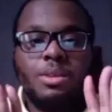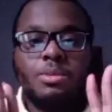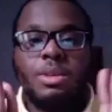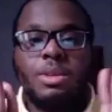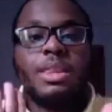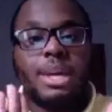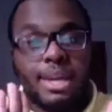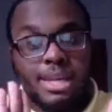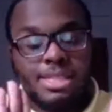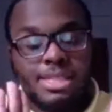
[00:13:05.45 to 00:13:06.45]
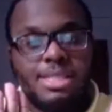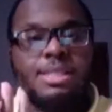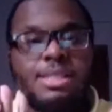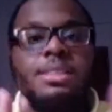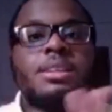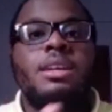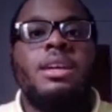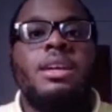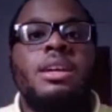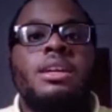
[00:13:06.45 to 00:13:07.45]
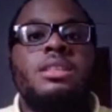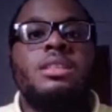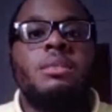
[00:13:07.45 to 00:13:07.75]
with that, and